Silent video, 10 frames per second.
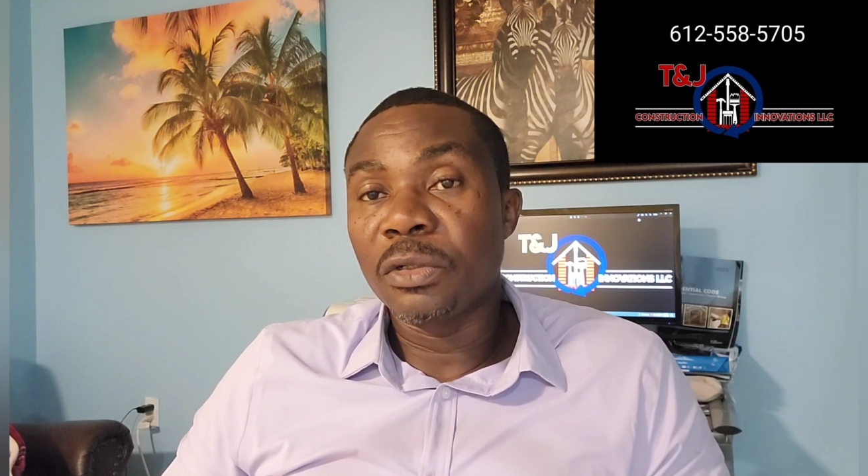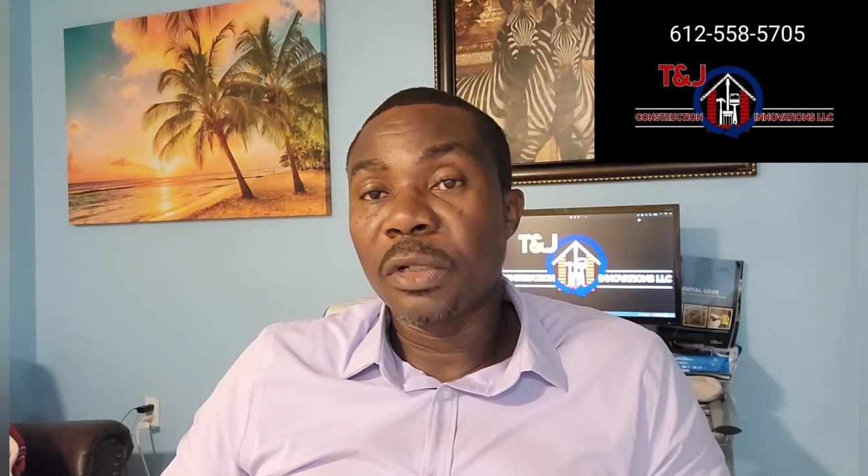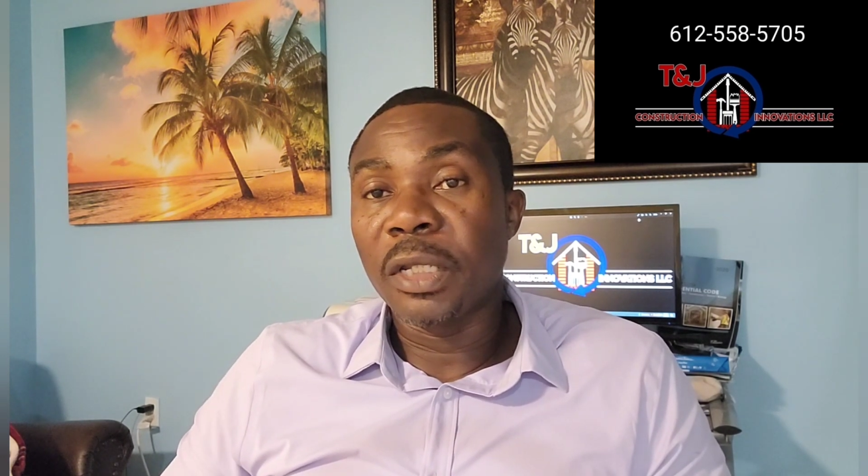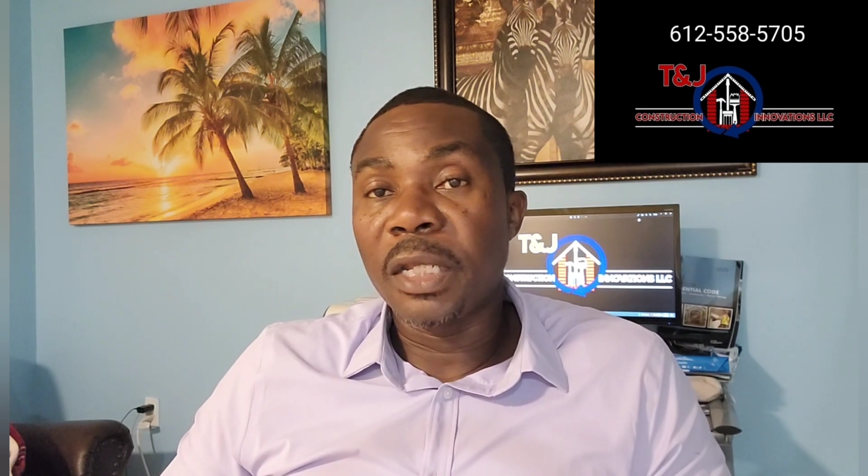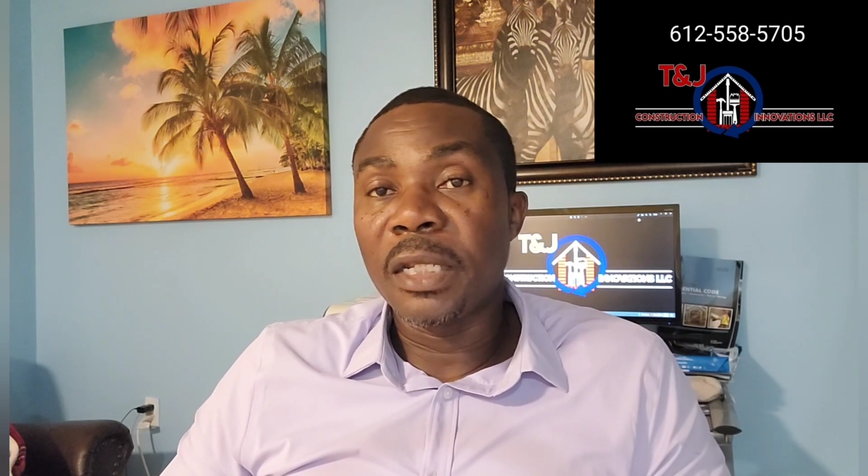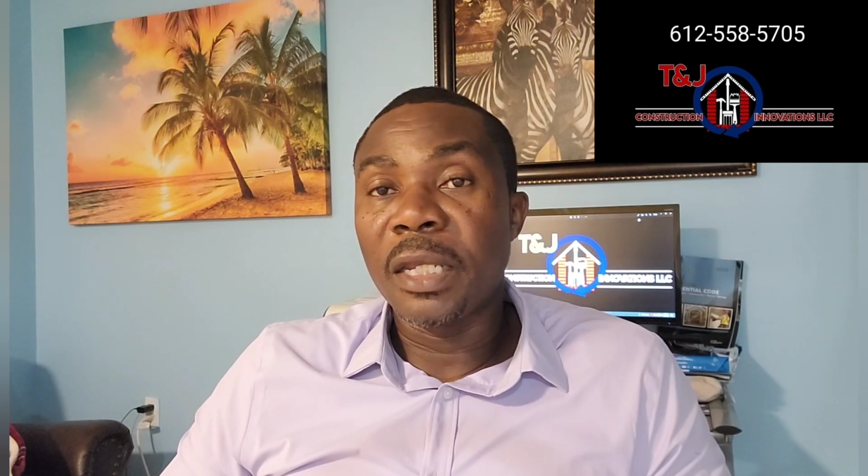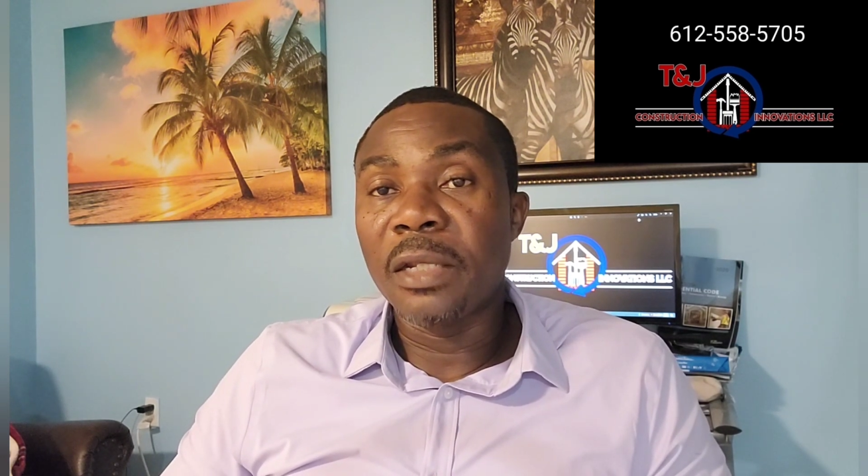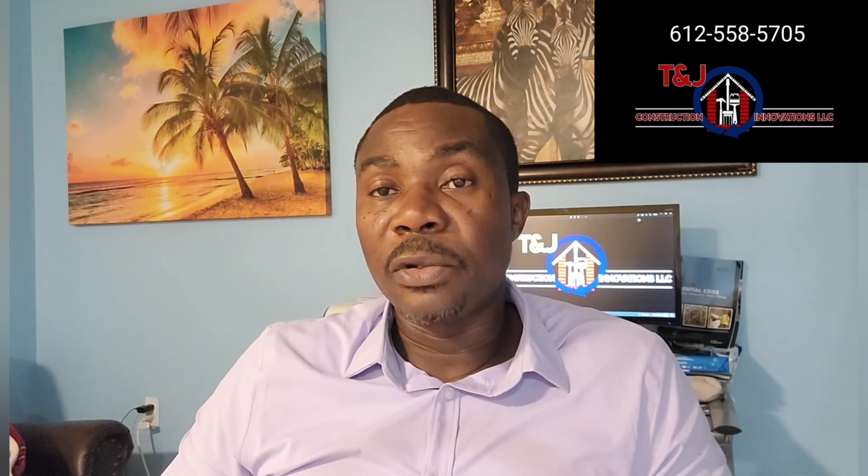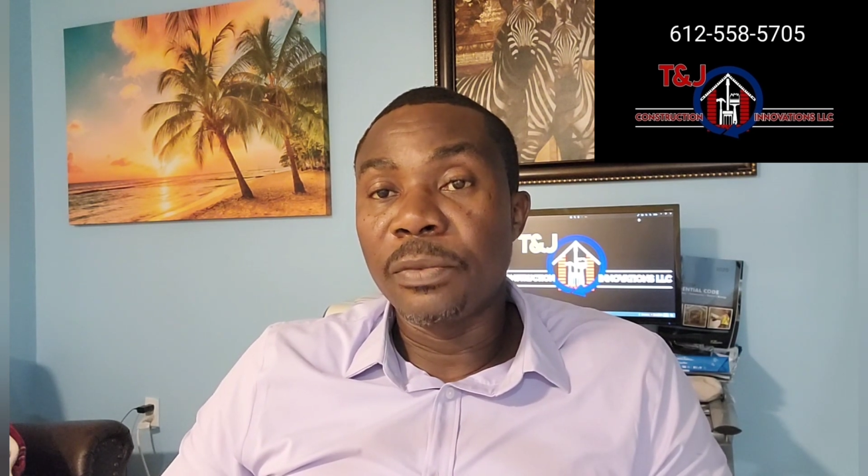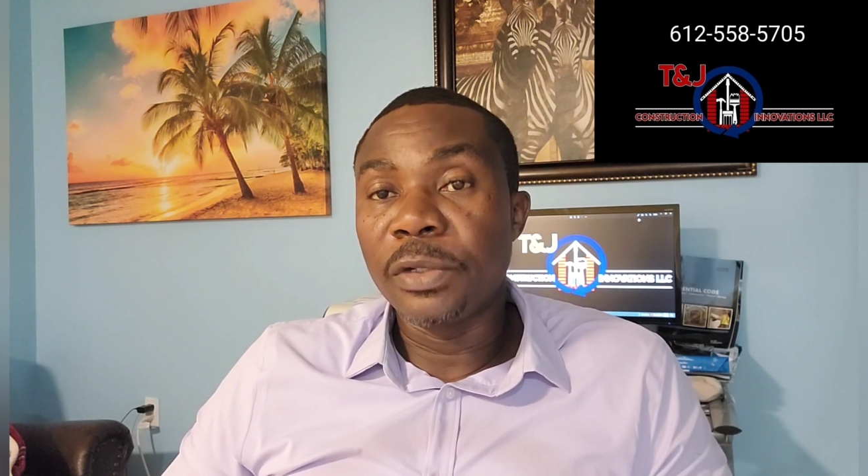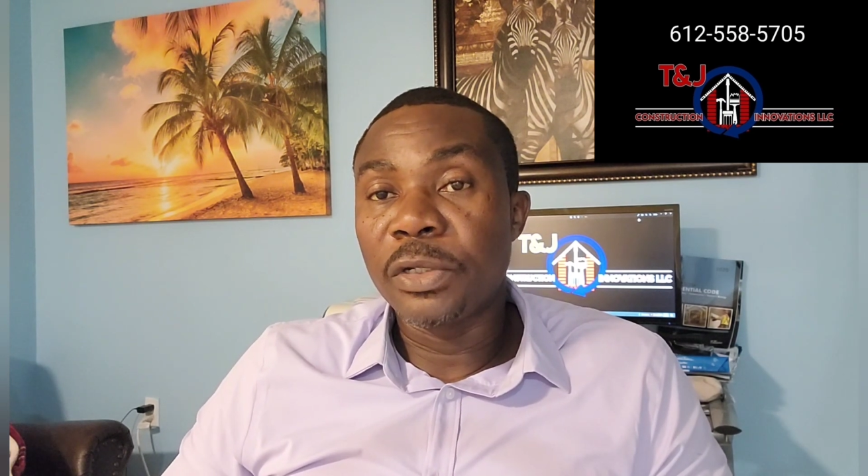to get the Adobe